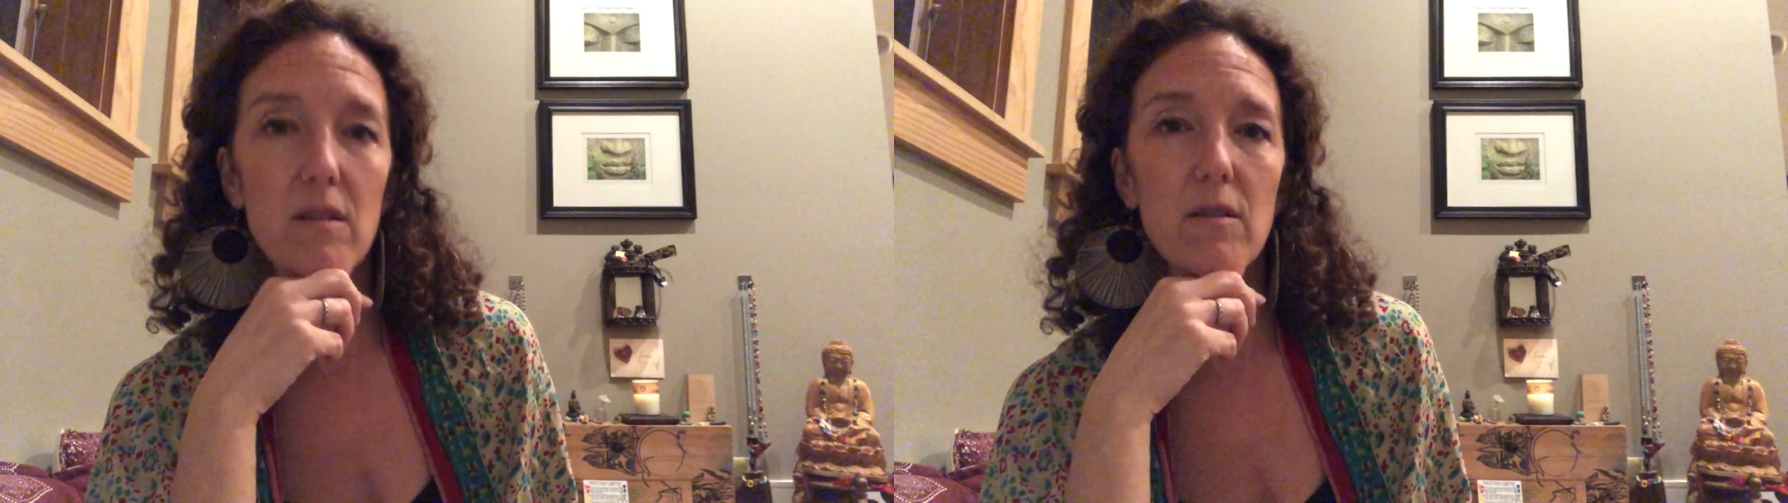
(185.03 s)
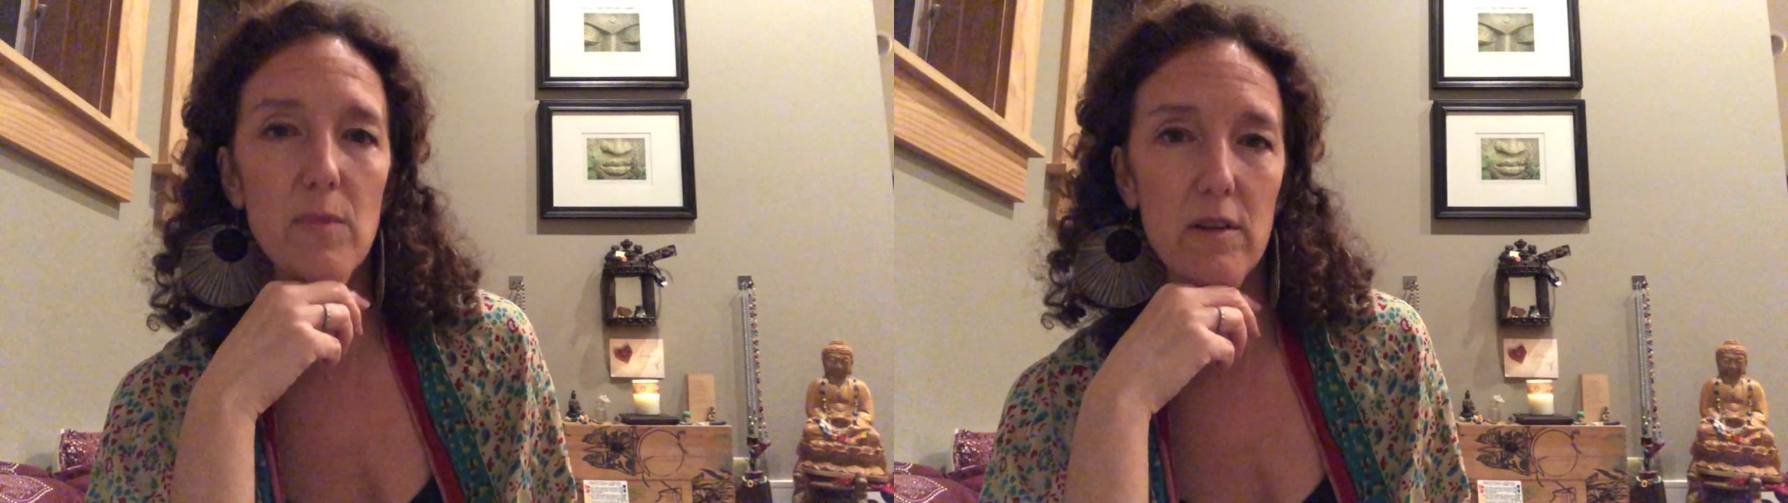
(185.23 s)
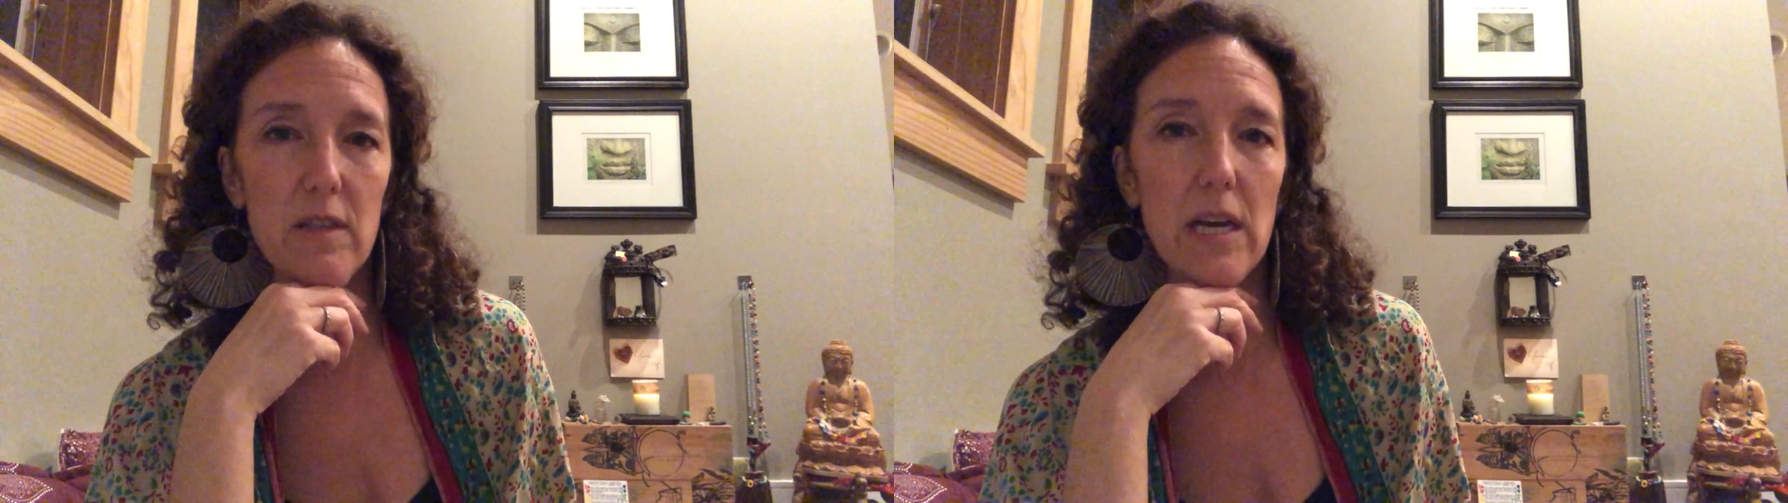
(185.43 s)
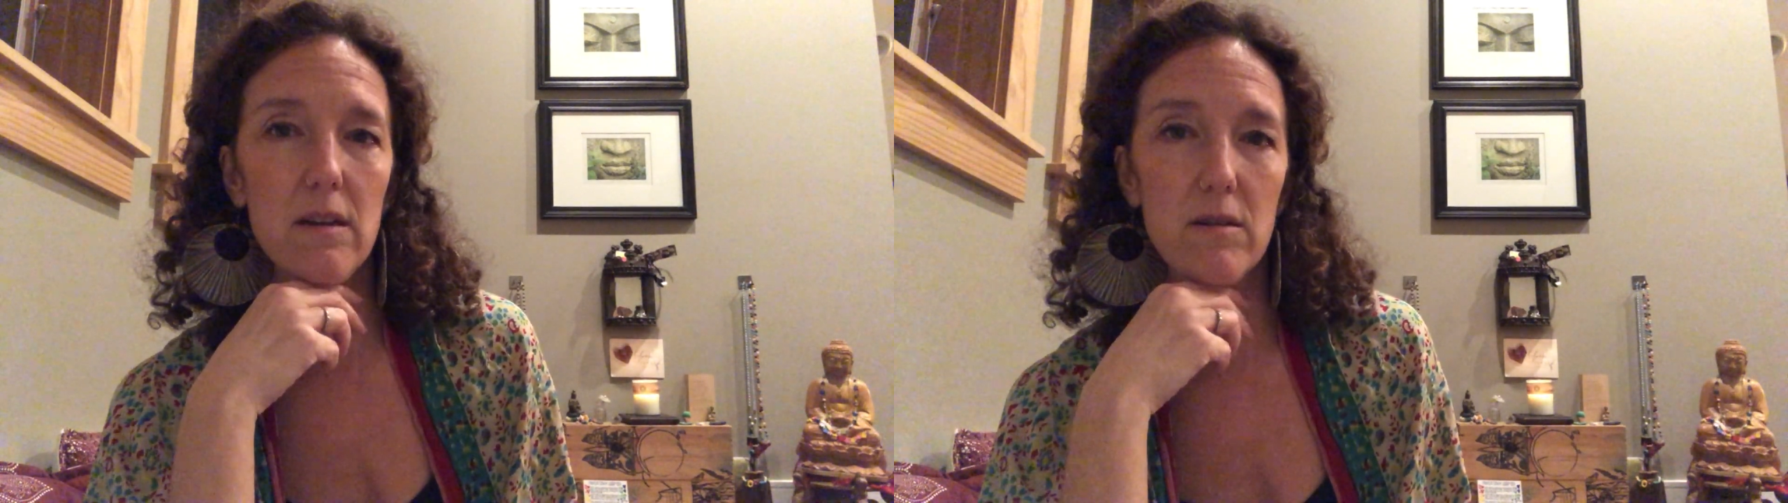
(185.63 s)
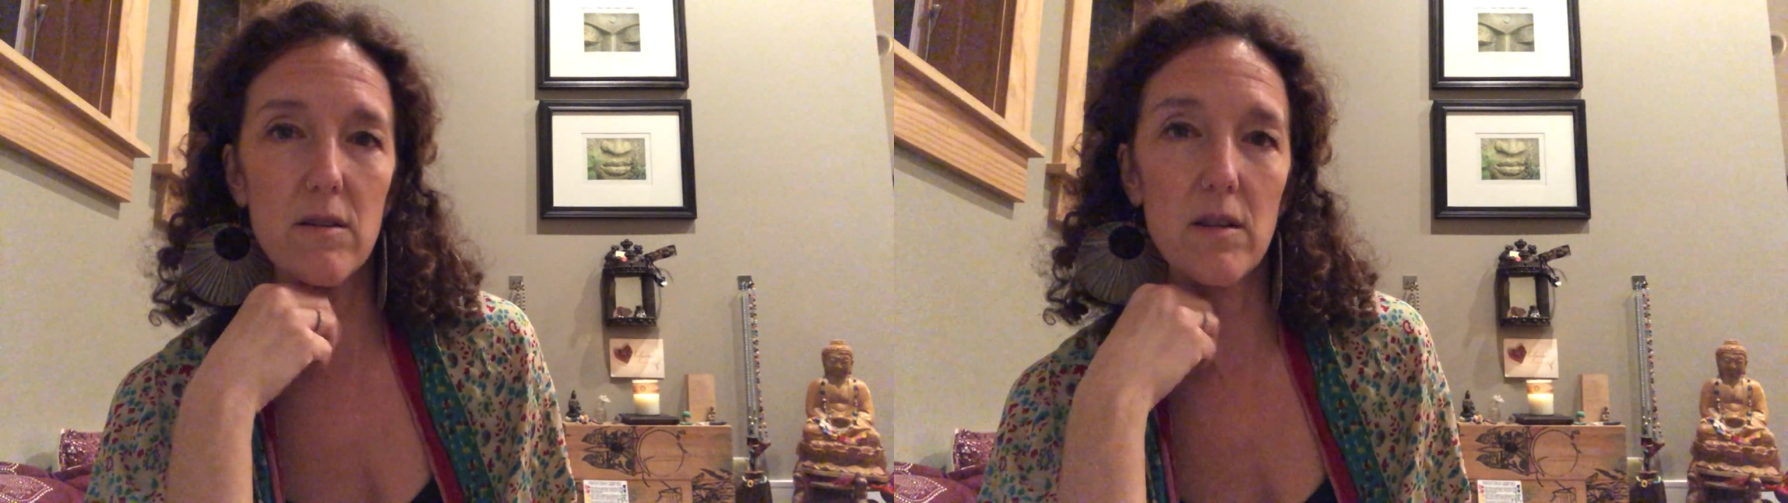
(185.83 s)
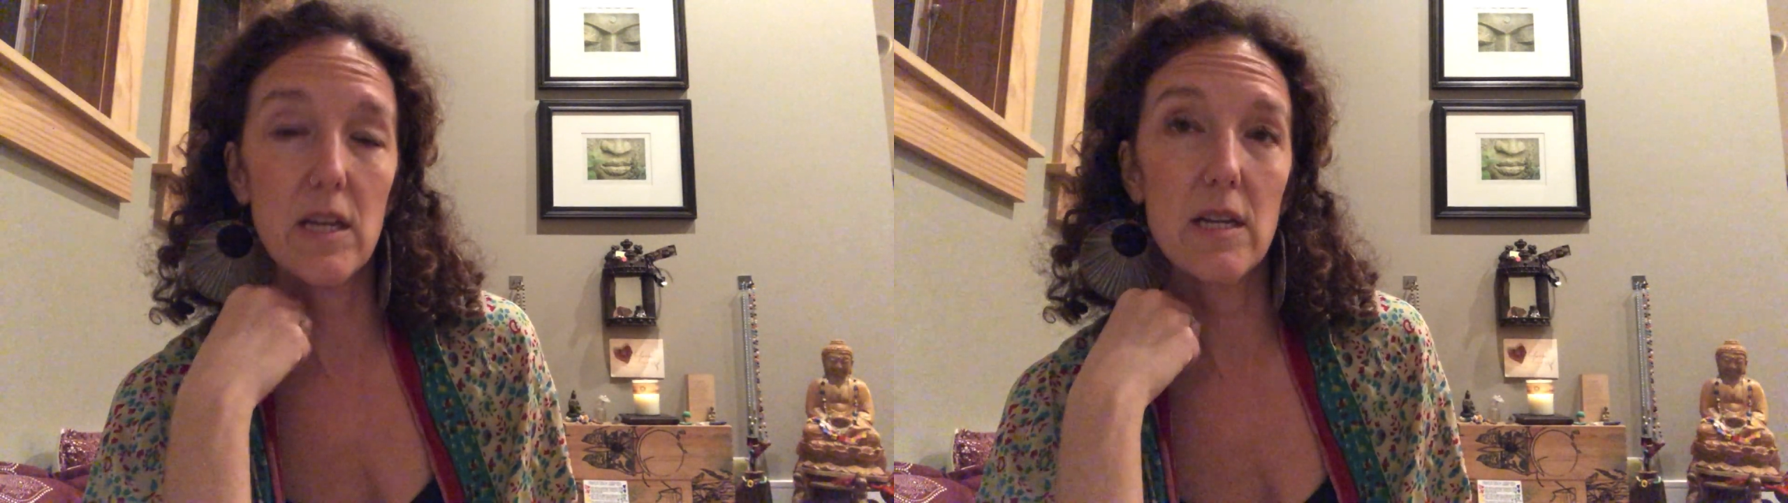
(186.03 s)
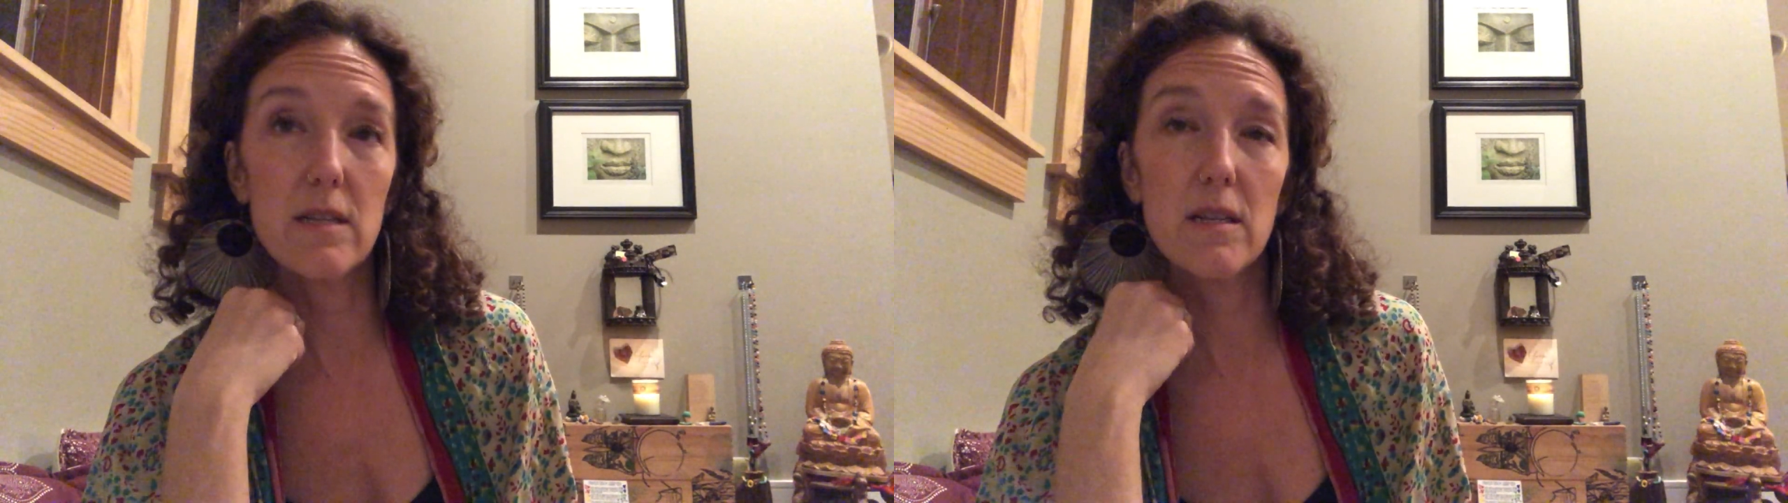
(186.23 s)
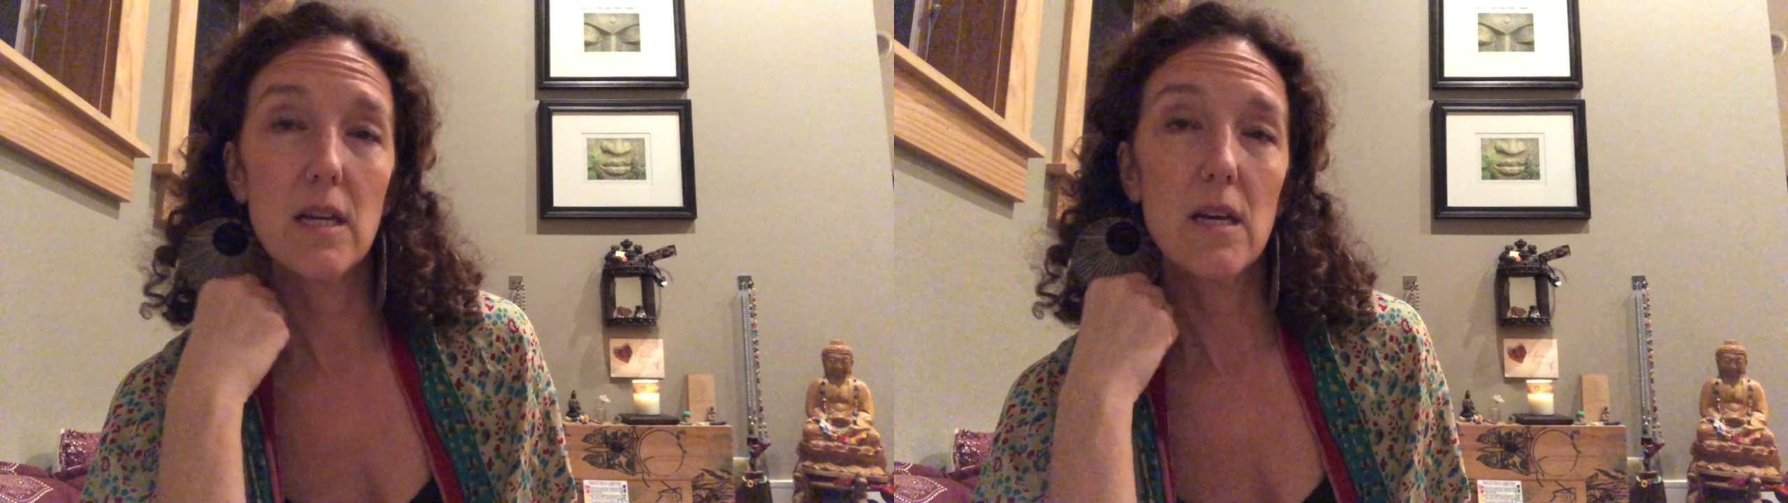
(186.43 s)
about that is